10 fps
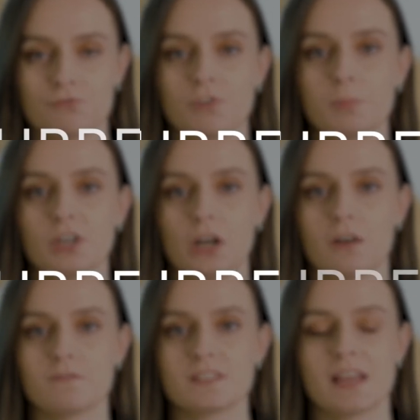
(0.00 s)
rubber
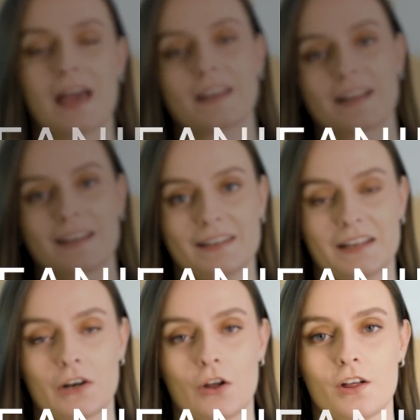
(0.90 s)
gloves and a cleaning
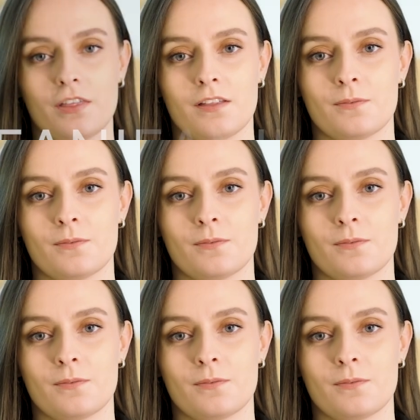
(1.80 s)
cloth.